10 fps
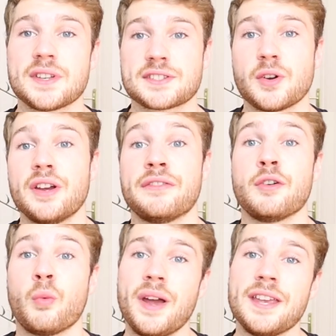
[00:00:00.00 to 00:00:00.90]
So if
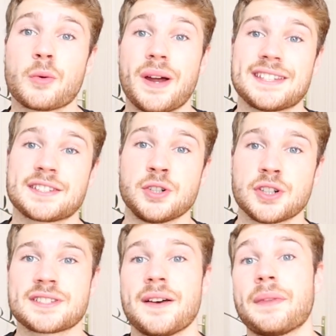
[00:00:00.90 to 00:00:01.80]
you weigh your rice
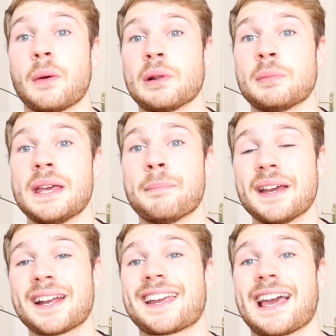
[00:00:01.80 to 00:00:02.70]
cooked, there will be a
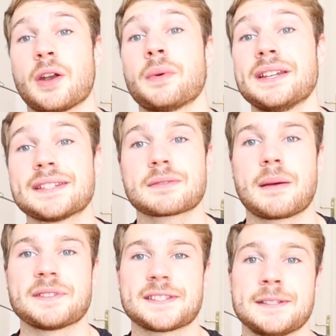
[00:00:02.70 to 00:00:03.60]
big calorie
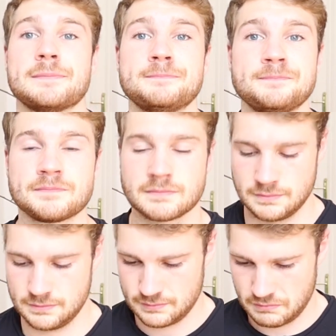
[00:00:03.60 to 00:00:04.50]
discrepancy.
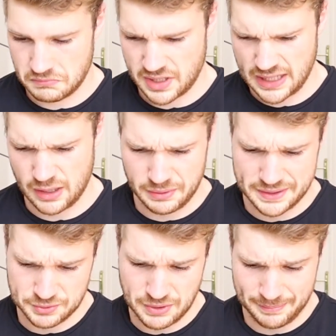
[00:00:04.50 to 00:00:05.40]
Calorie
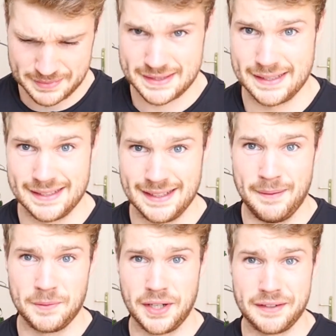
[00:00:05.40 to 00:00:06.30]
discrepancy?
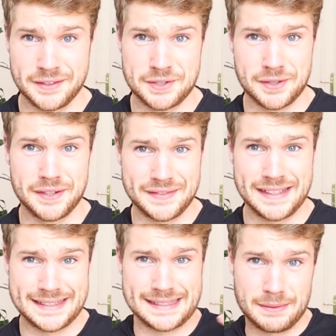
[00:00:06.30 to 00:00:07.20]
I'm not even sure if
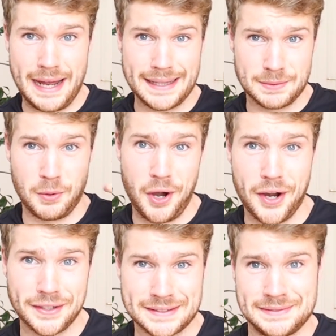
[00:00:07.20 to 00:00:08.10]
that's the right
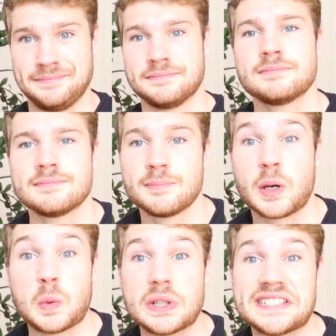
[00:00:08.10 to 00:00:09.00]
word,
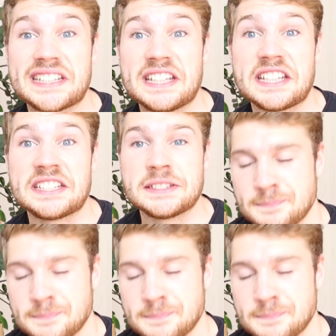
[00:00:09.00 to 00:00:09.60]
but we'll take it.